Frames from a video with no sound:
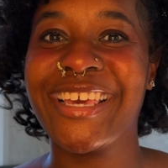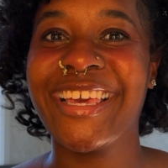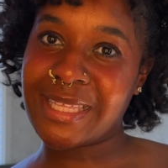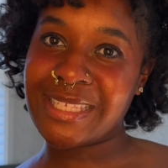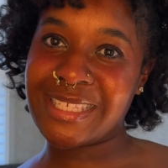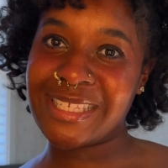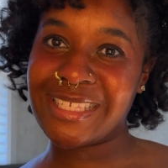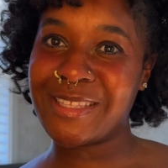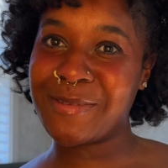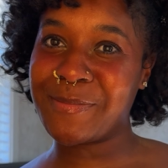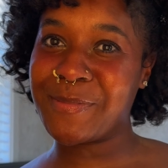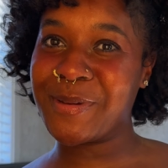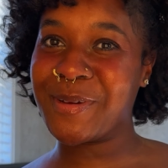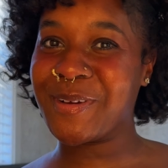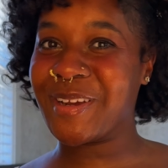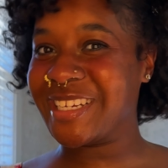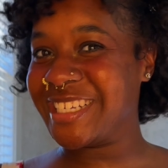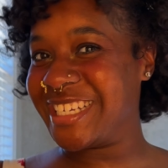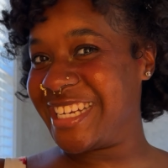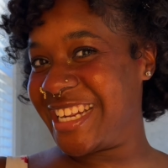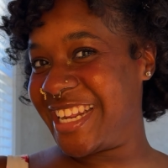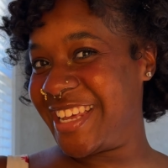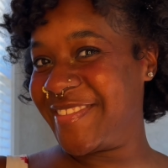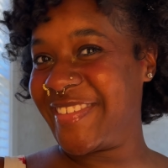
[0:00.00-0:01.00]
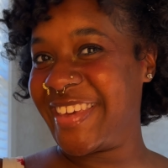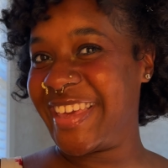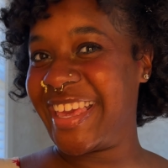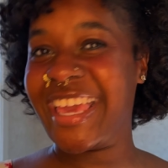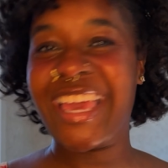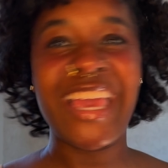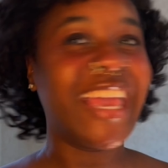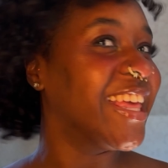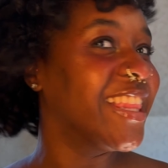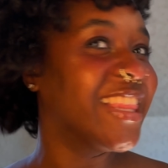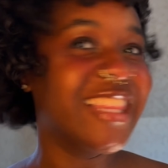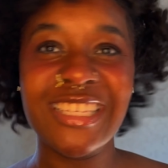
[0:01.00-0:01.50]
This is the progression of
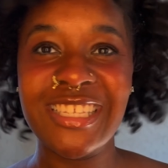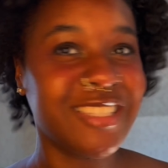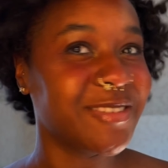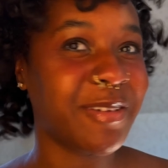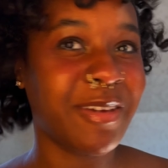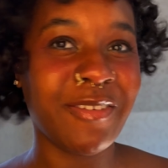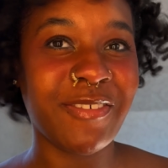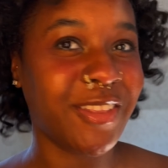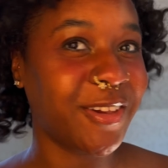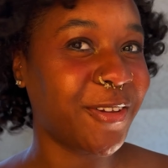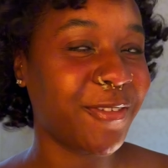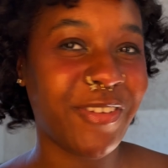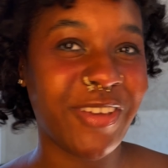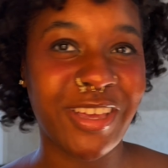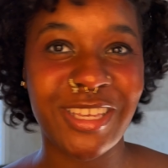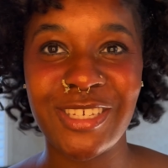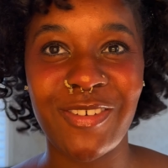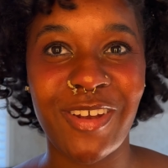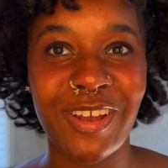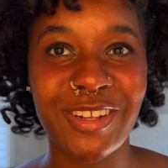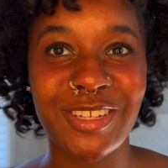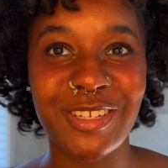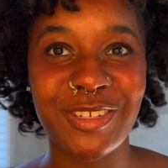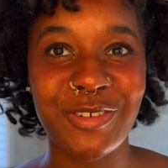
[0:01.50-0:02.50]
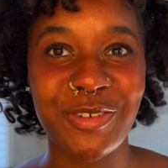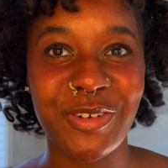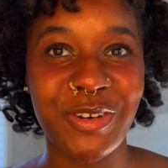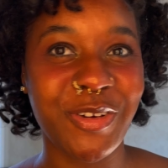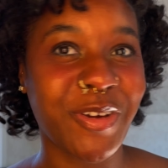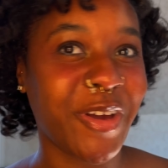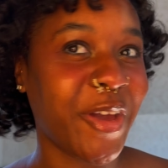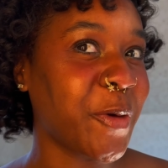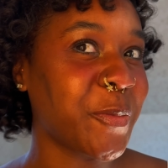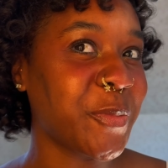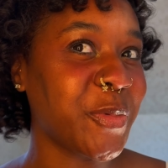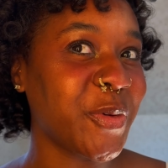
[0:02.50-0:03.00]
it, and this is my little flexi rod tutorial.
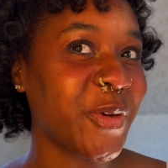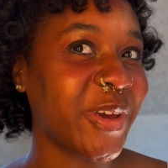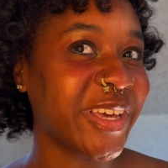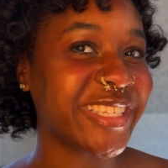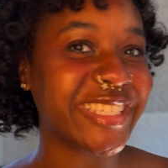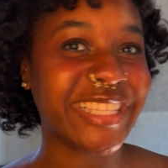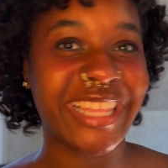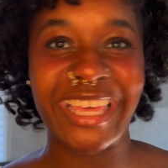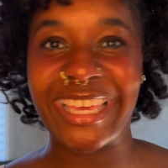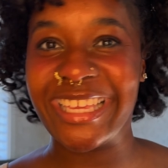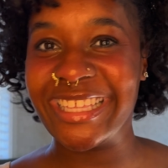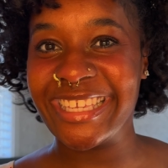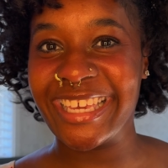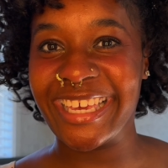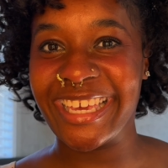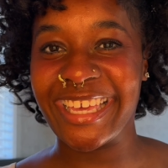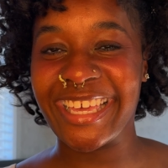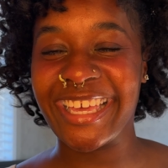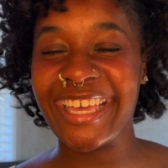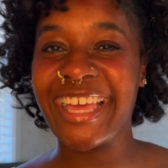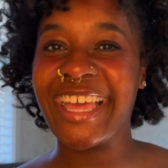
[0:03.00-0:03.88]
I hope you guys liked it.